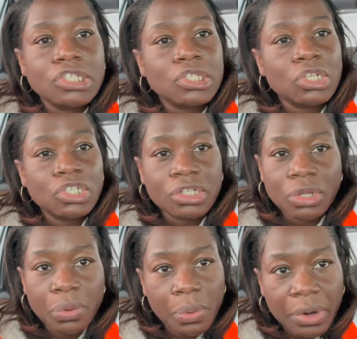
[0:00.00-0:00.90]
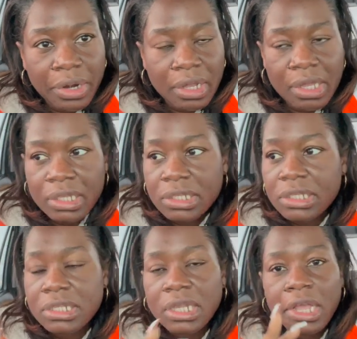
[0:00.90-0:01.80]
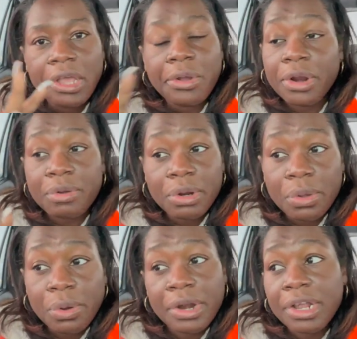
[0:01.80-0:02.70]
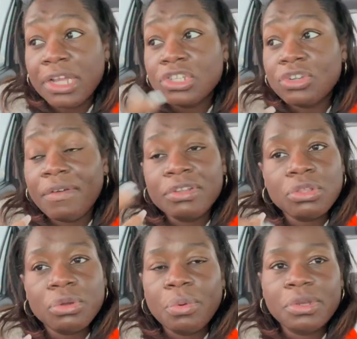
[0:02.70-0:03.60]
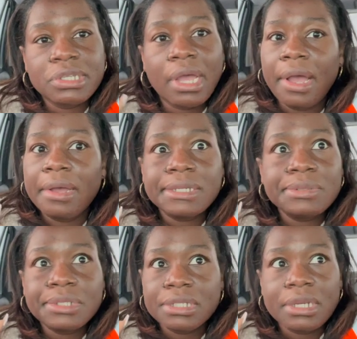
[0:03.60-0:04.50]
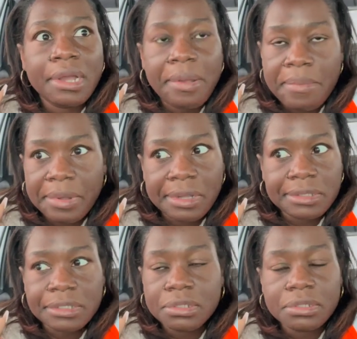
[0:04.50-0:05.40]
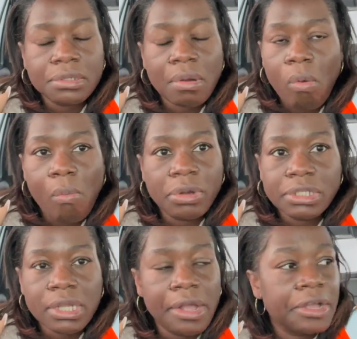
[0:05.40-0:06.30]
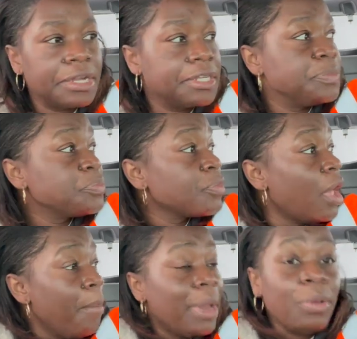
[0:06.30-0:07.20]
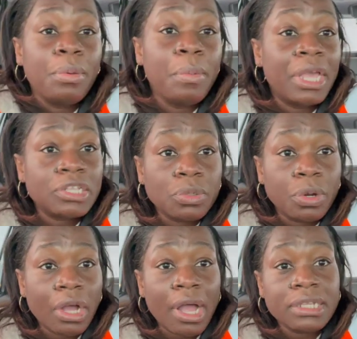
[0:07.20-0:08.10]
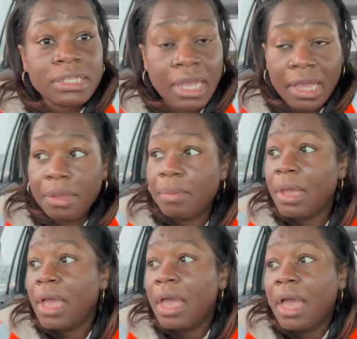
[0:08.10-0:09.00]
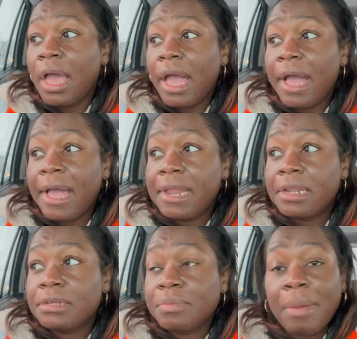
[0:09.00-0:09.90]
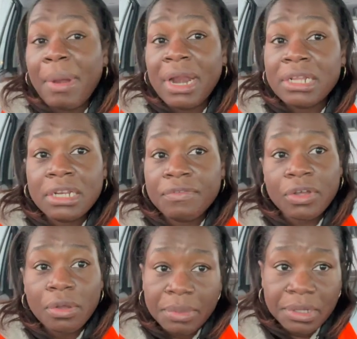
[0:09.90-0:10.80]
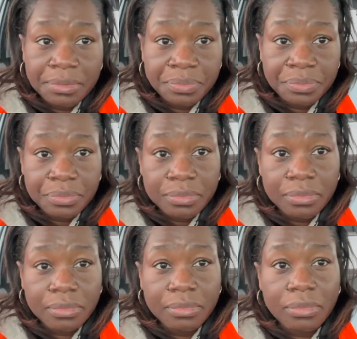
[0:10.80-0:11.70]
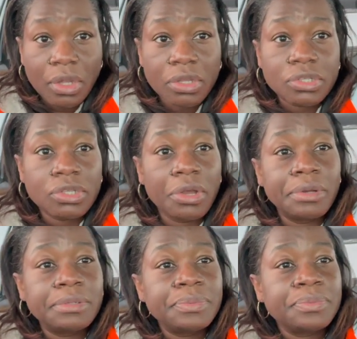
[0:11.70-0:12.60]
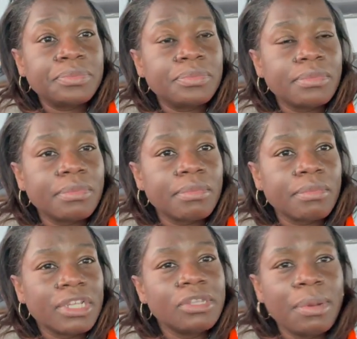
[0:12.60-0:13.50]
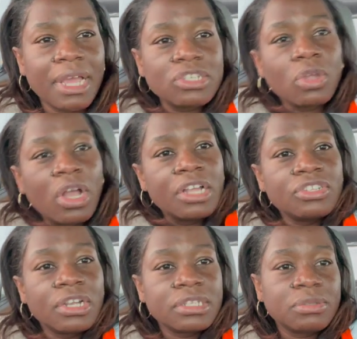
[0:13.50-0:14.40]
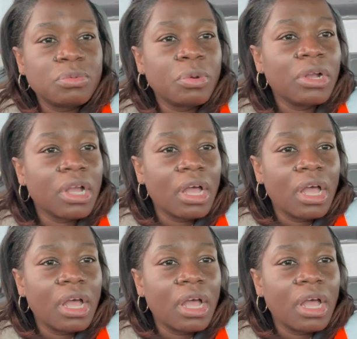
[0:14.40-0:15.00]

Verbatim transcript: Touching the corners, going around the corners, driving through, it was a hot, it was a hot mess. Uh, was not good. But anyway, I are it to work on time and my partner didn't even come in. So, it's not like some contract worker.